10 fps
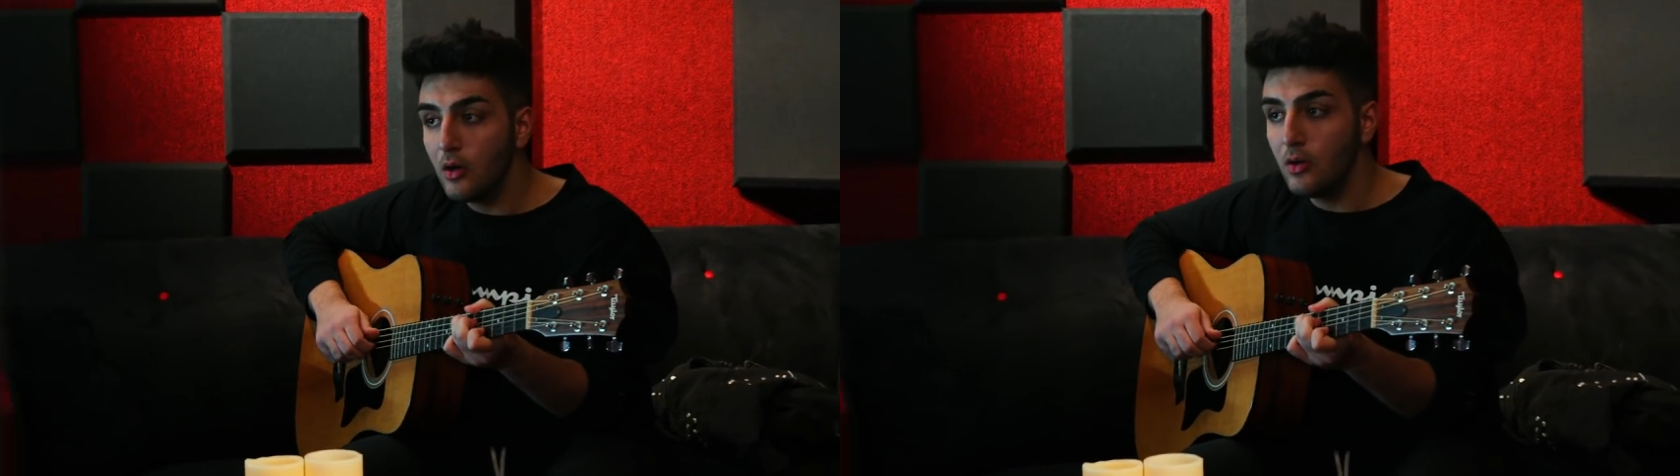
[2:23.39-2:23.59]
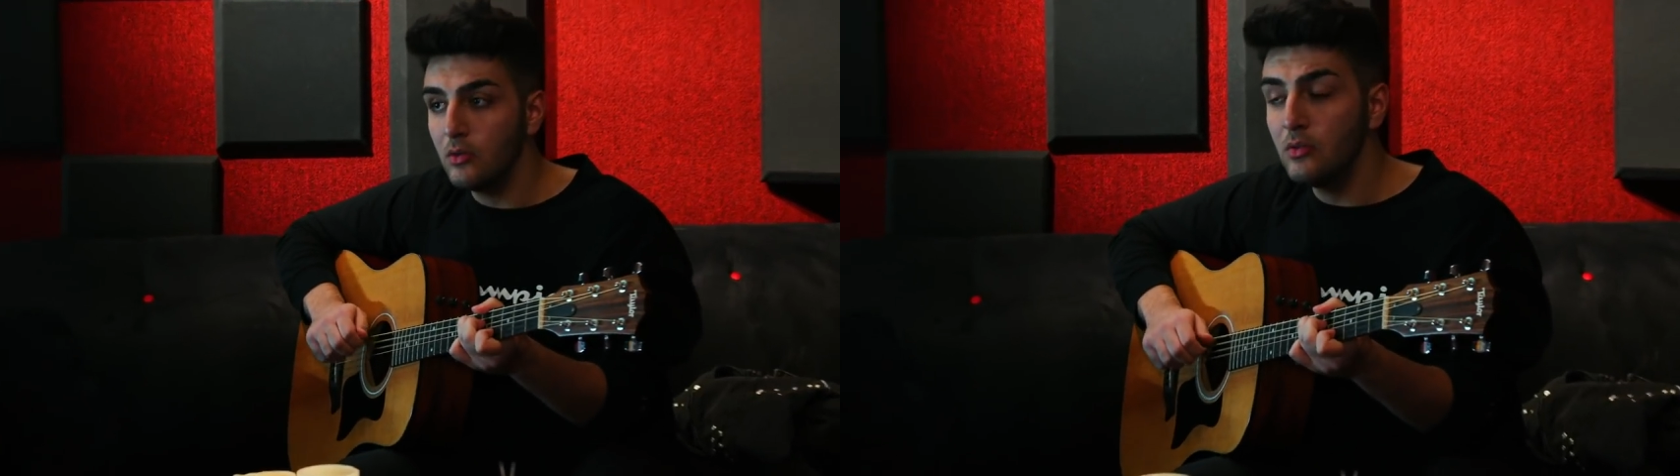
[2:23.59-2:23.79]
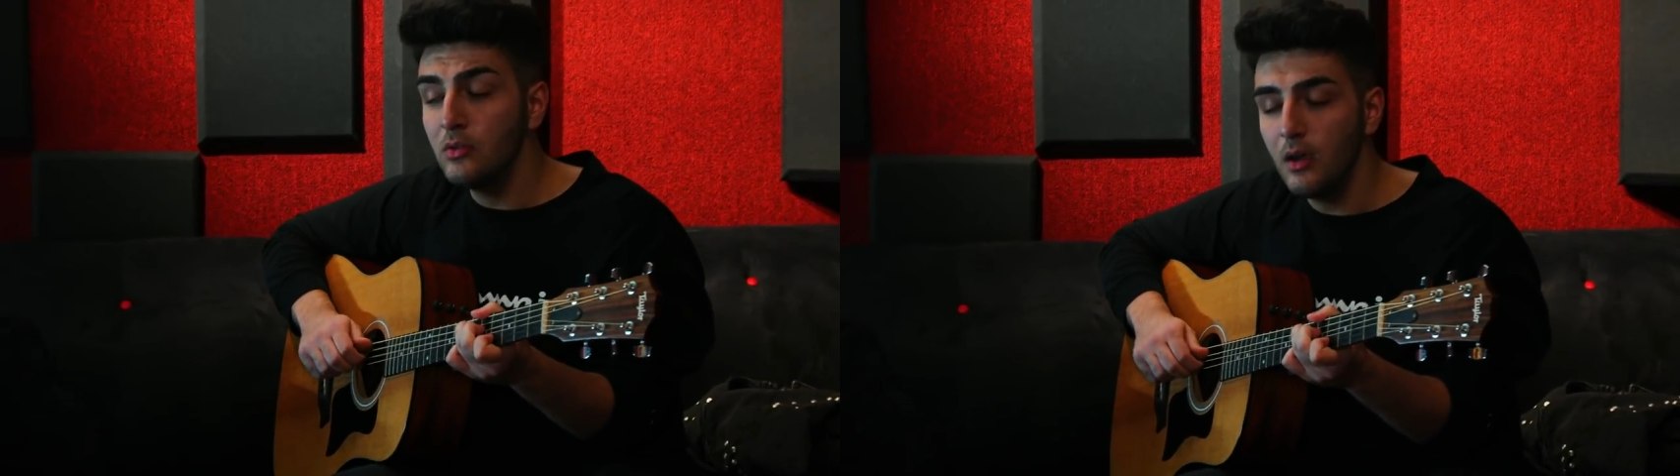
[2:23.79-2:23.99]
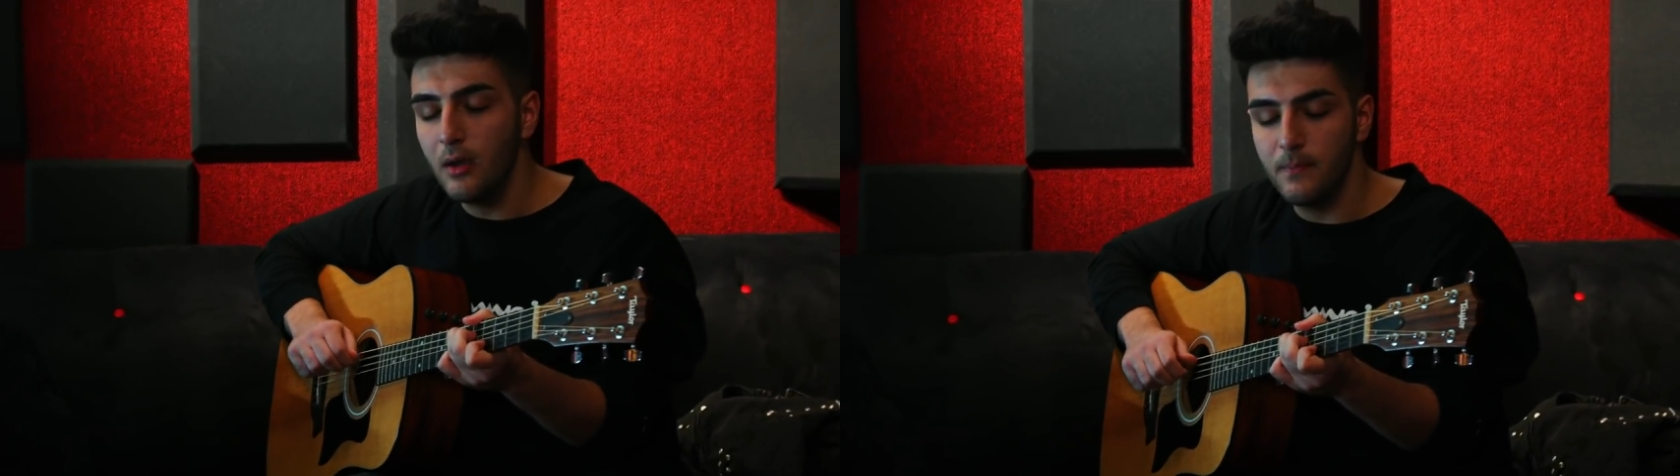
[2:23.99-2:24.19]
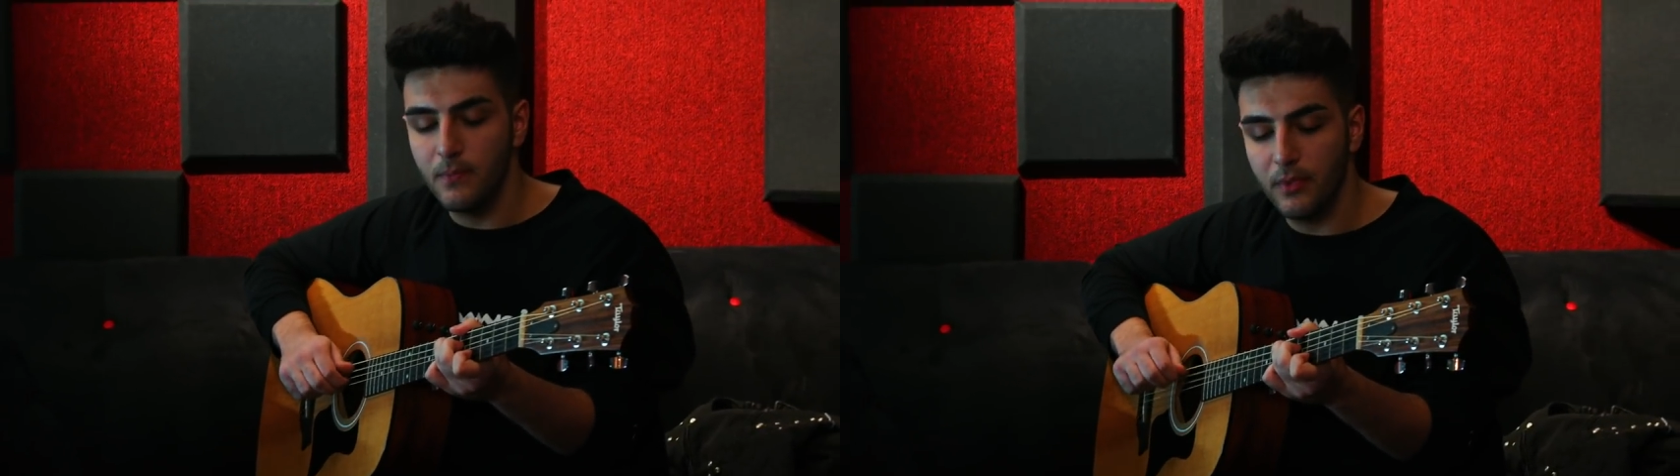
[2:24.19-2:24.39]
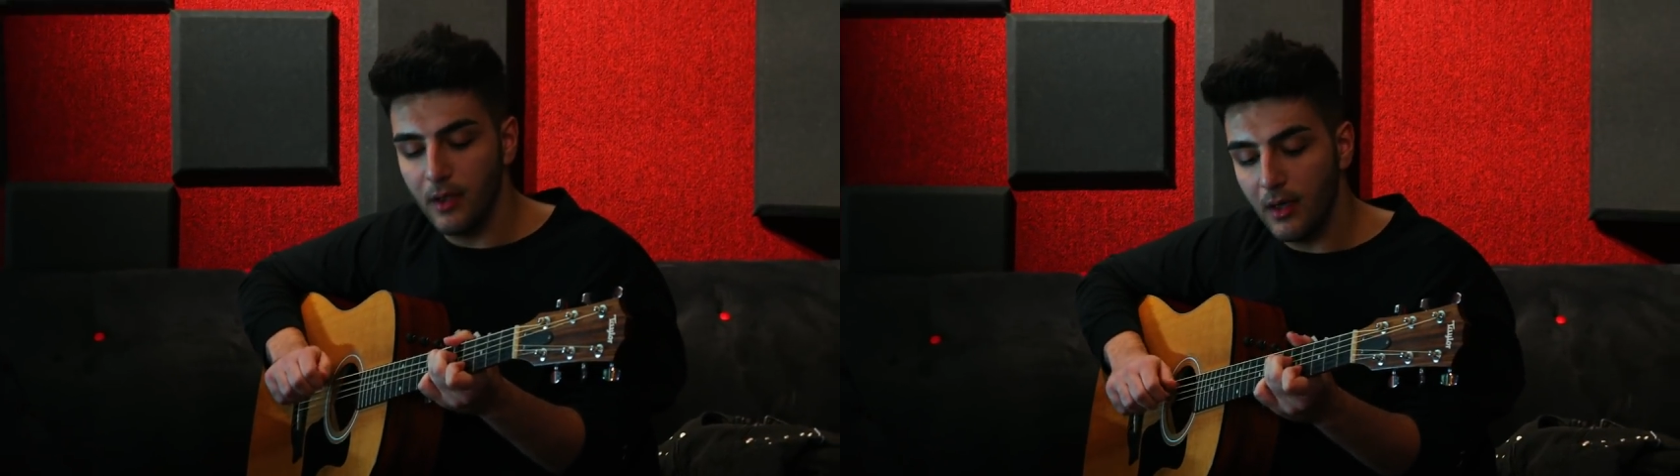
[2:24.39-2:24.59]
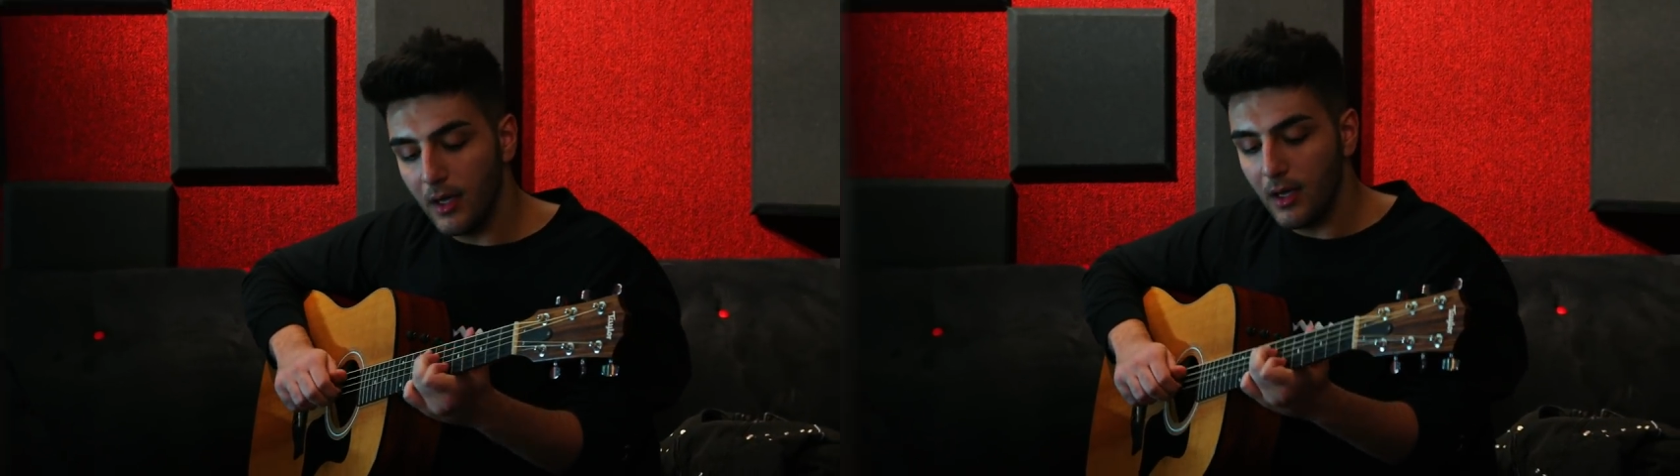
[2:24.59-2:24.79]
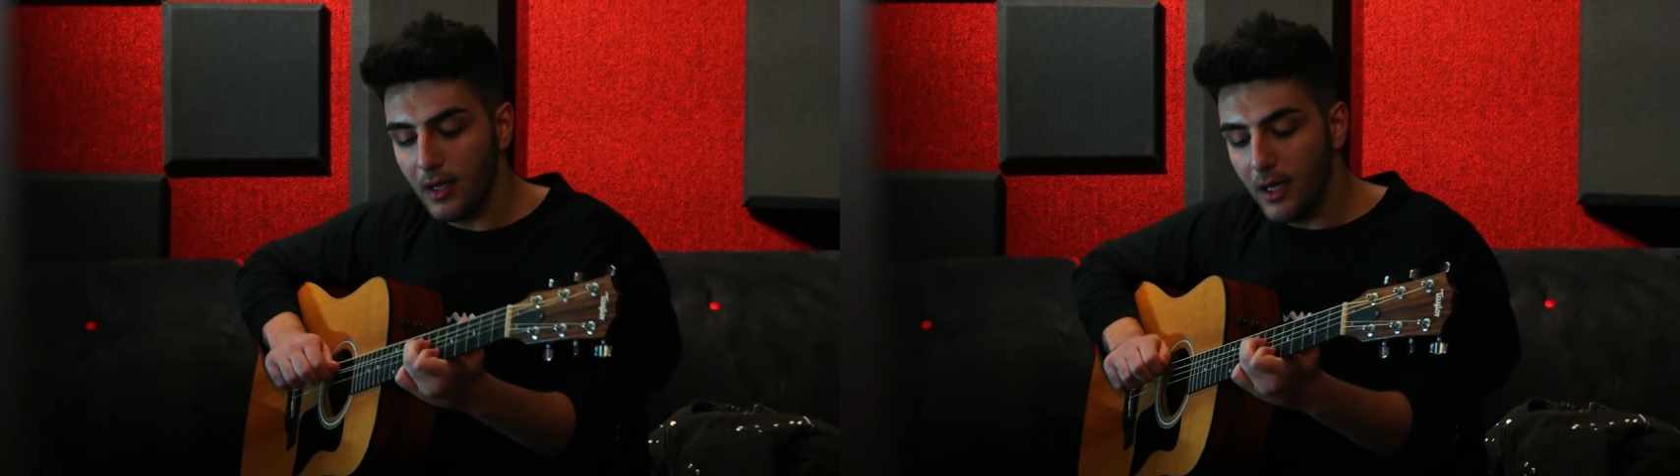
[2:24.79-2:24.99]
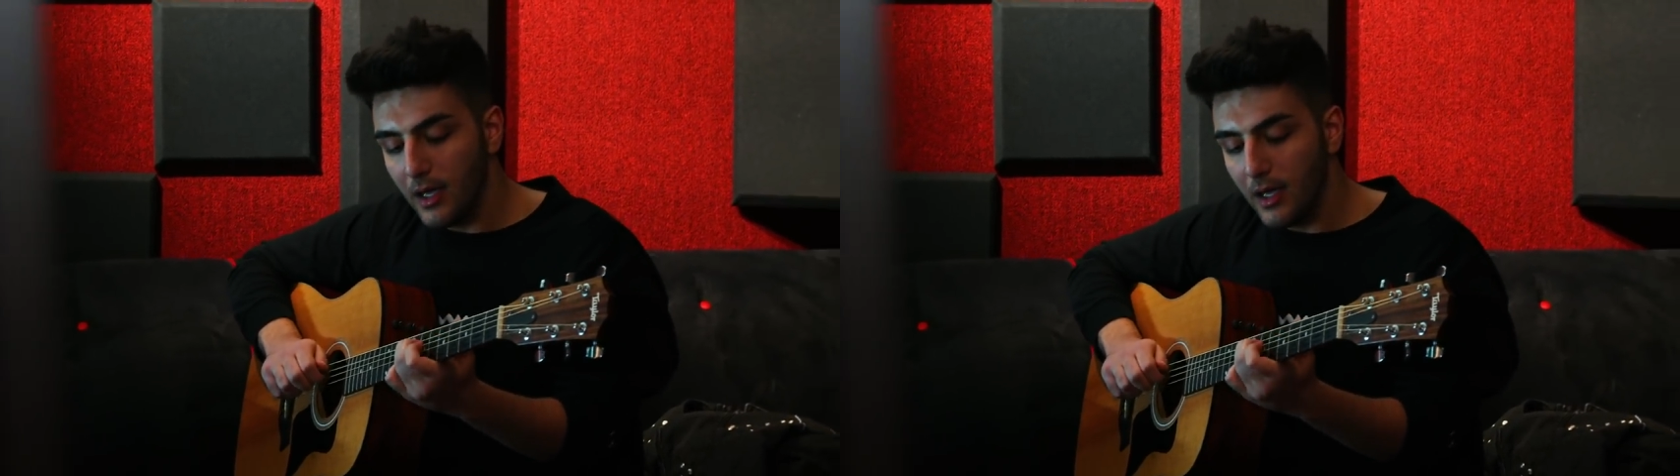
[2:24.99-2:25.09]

people could feel and vibe out to.